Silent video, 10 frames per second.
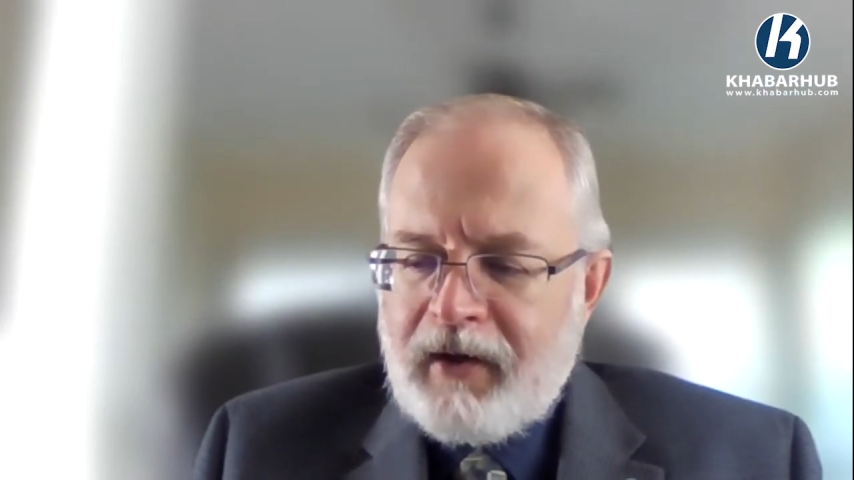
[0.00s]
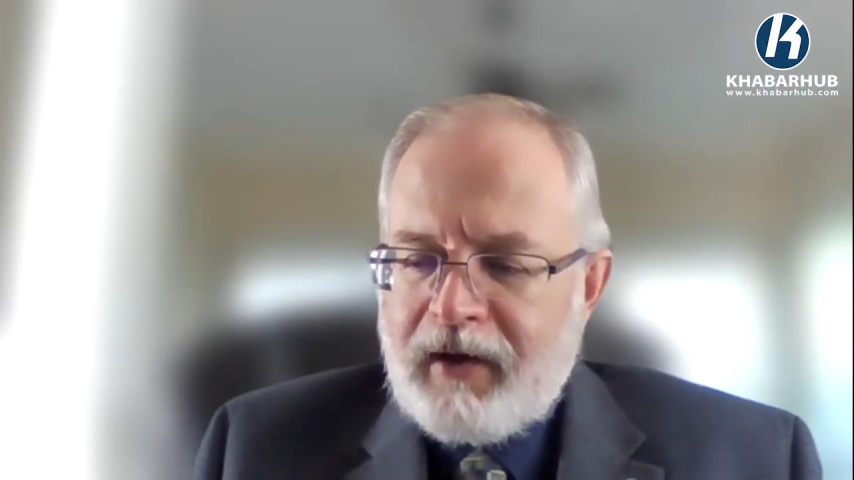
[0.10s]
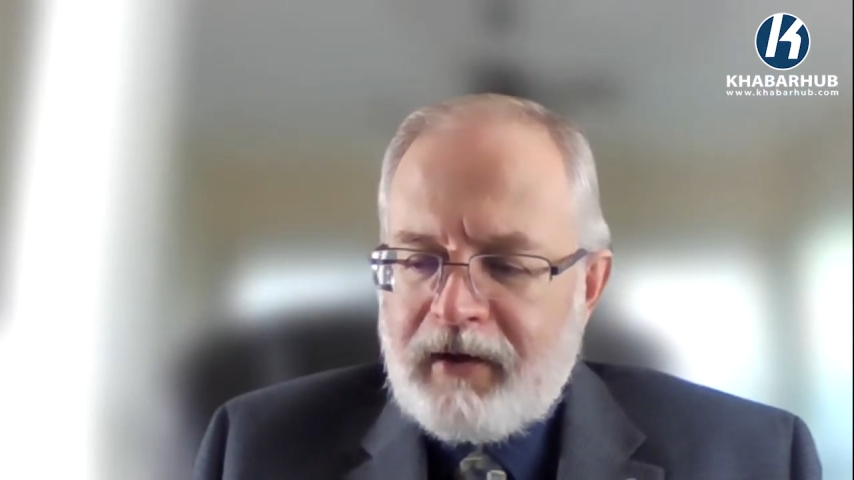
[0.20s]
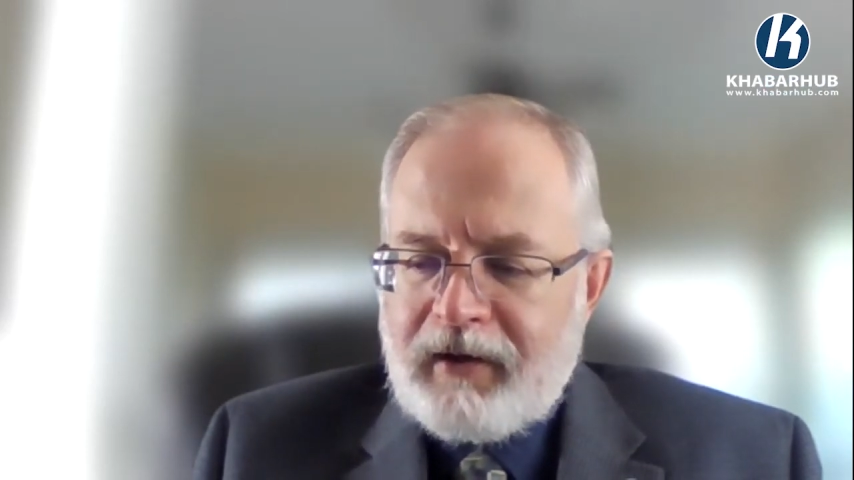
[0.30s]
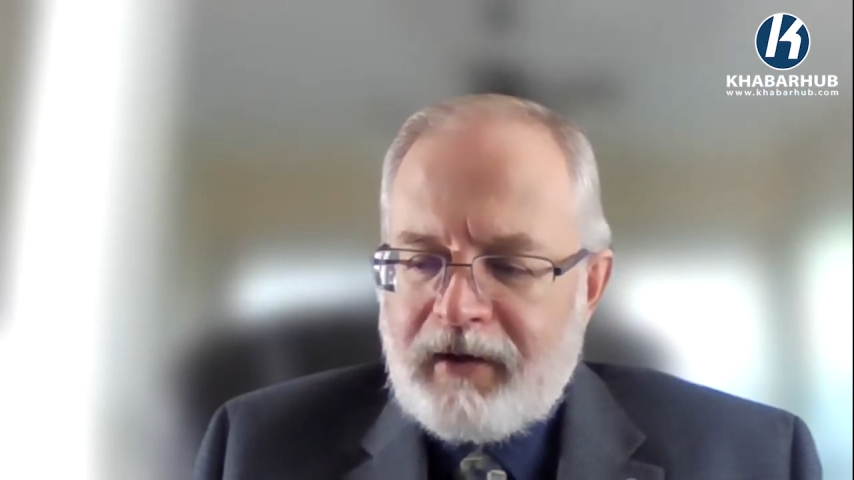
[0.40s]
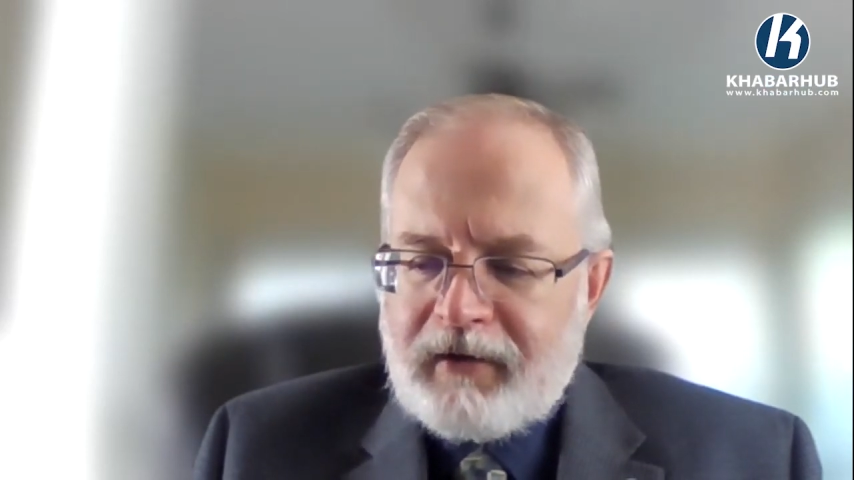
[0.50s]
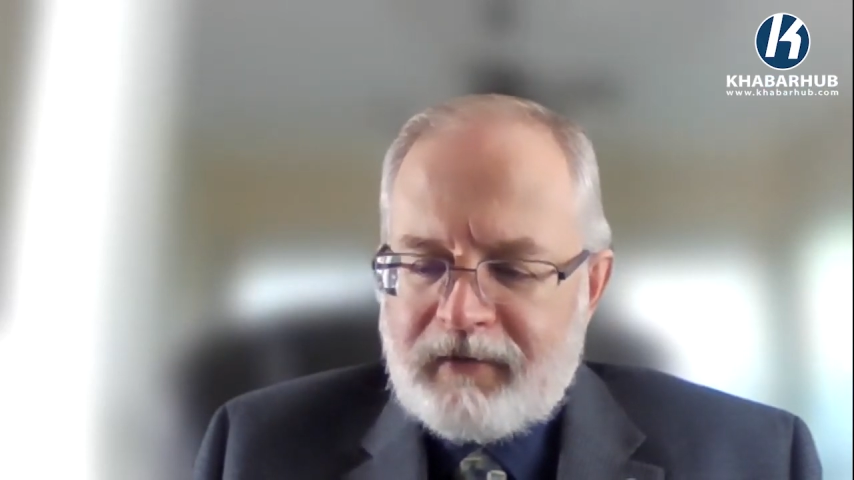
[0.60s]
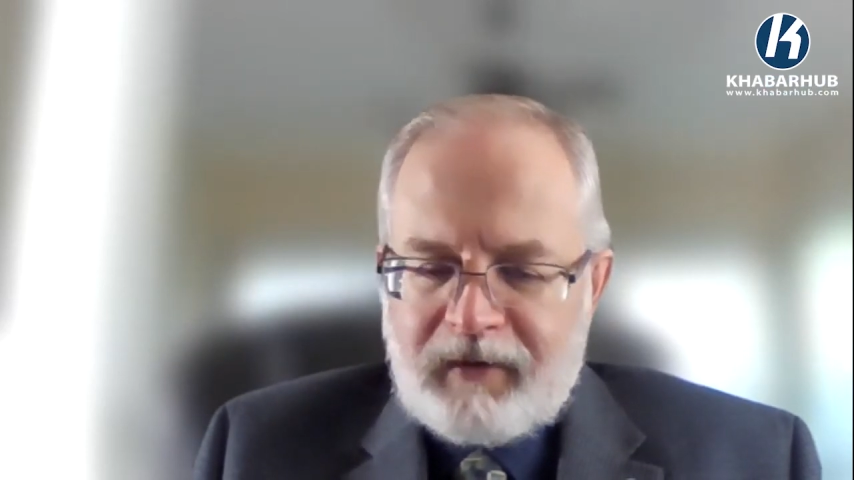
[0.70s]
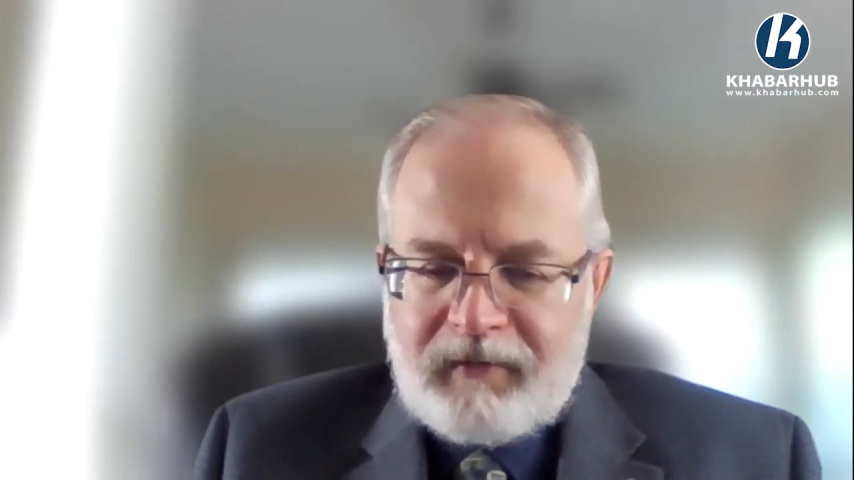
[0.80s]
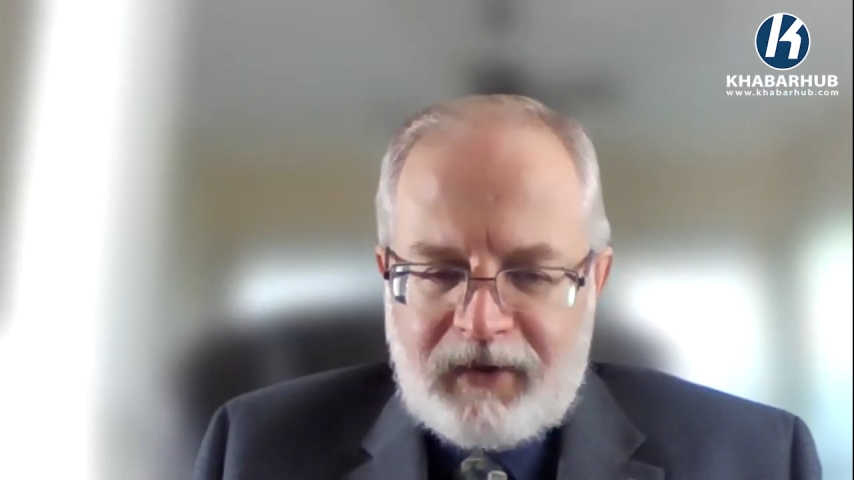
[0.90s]
And at the
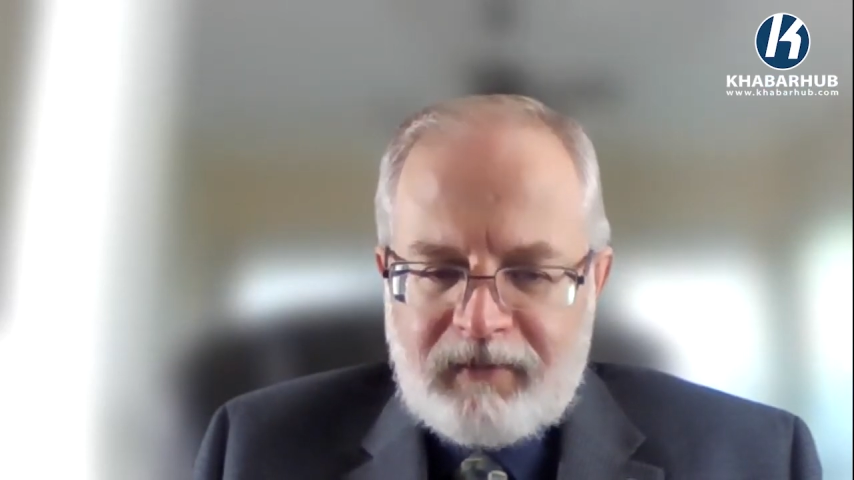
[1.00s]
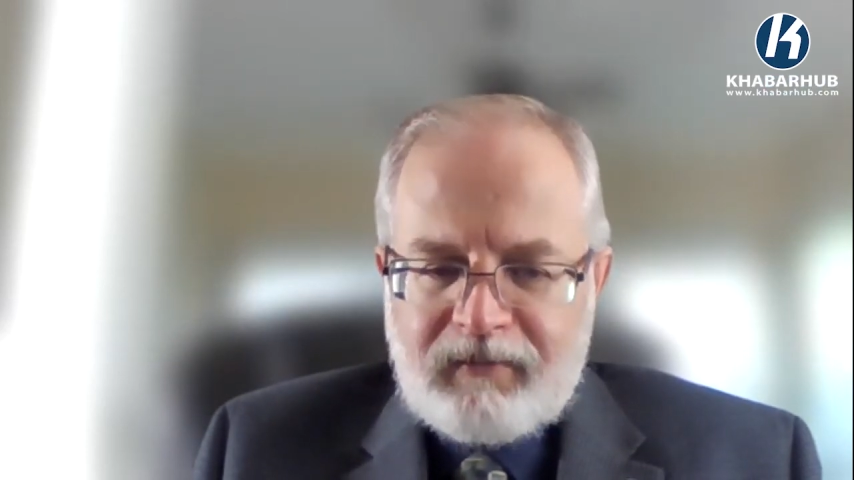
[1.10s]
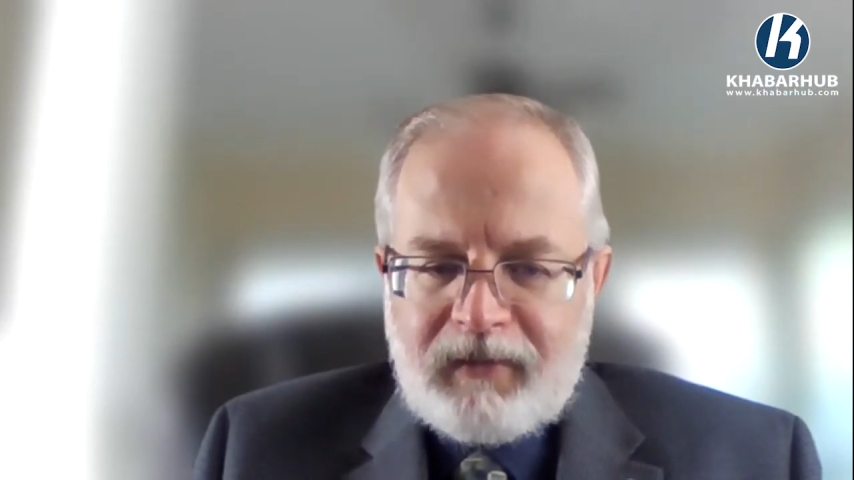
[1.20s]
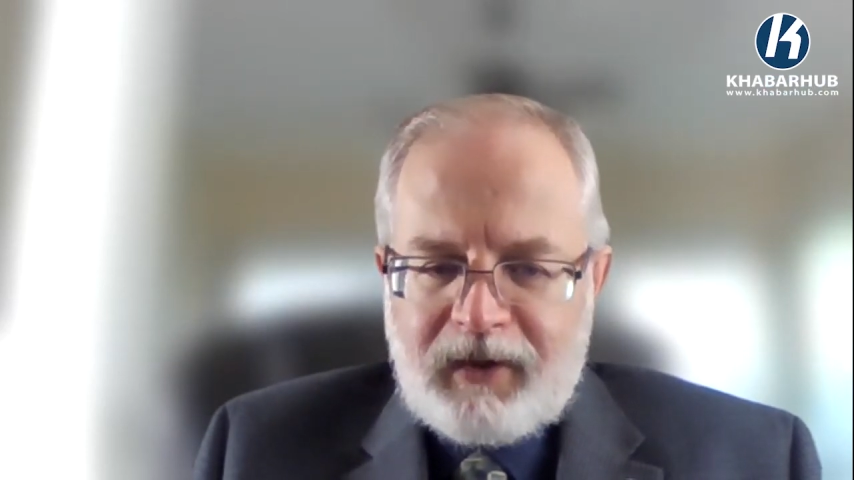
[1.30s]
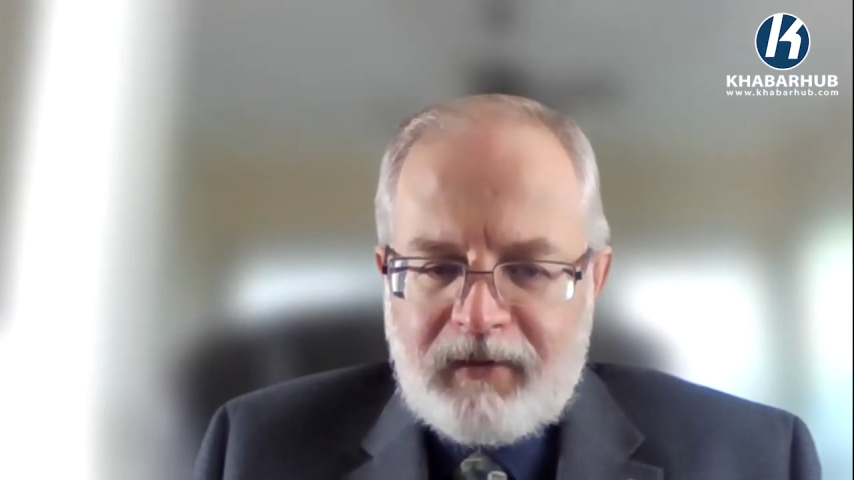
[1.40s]
same time,